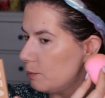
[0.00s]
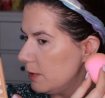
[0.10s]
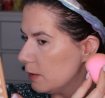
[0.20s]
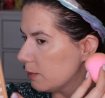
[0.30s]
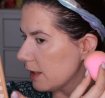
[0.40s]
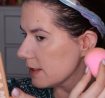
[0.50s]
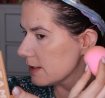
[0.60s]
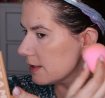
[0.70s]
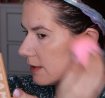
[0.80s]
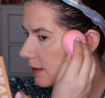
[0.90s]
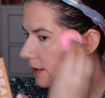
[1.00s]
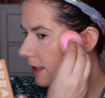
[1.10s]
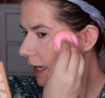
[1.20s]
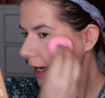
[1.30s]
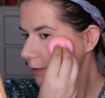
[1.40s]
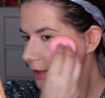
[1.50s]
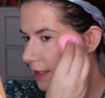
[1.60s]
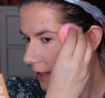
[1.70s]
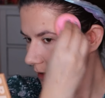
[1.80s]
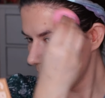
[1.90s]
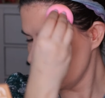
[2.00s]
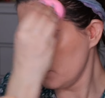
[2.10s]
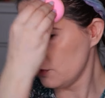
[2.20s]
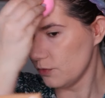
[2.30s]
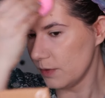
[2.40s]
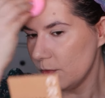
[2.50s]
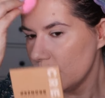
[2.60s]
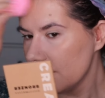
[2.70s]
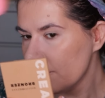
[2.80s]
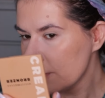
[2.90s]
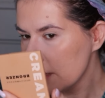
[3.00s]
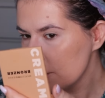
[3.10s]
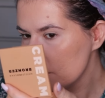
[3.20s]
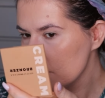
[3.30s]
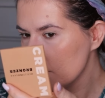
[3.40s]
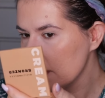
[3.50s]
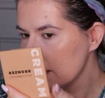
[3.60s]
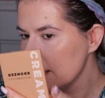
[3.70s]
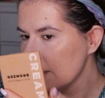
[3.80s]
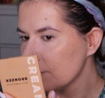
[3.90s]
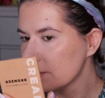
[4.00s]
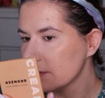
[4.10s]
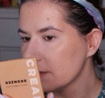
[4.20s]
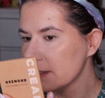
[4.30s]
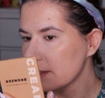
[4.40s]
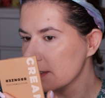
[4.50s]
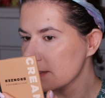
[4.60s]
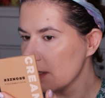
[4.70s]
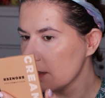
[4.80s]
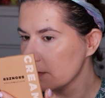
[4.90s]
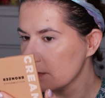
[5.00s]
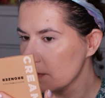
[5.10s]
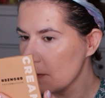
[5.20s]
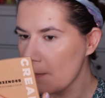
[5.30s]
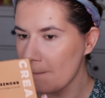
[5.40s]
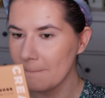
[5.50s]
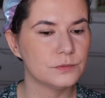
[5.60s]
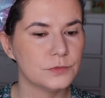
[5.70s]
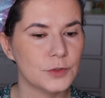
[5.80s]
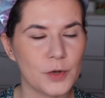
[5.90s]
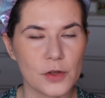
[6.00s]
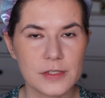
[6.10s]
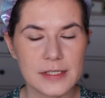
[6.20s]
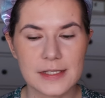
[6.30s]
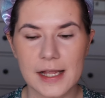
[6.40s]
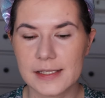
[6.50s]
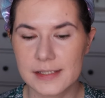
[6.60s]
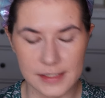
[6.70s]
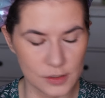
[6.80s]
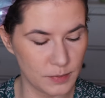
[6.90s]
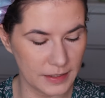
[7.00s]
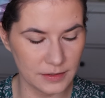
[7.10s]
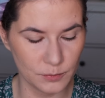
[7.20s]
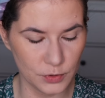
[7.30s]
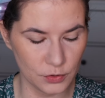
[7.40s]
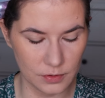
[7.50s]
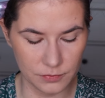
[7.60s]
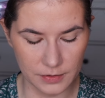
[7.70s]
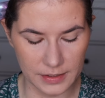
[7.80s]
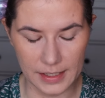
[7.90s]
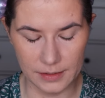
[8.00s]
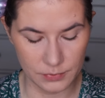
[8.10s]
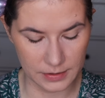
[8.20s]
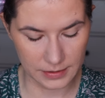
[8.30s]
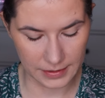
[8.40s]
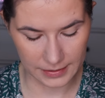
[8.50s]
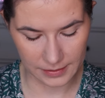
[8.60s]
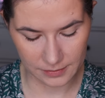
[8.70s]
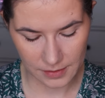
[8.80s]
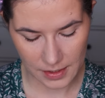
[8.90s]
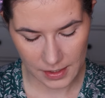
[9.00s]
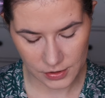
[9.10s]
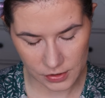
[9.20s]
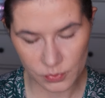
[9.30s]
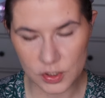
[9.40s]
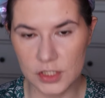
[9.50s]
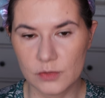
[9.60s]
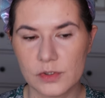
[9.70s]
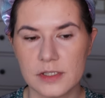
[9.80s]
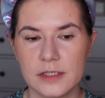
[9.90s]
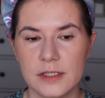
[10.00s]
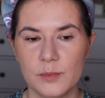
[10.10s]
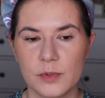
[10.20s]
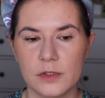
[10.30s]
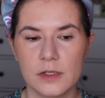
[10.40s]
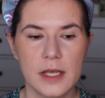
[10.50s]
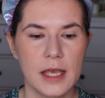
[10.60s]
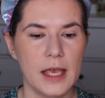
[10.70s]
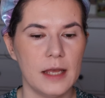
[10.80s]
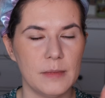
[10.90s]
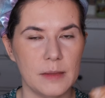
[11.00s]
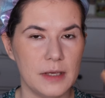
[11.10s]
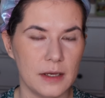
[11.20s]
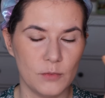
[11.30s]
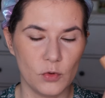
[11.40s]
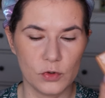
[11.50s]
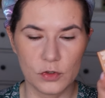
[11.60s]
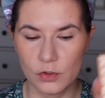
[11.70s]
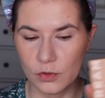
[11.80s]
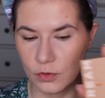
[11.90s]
big plus. I was scared that it's going to remove my foundation, but definitely does not. The bronzing is nice. It's blending beautifully. I really like it. Just wish it was a deeper and maybe a more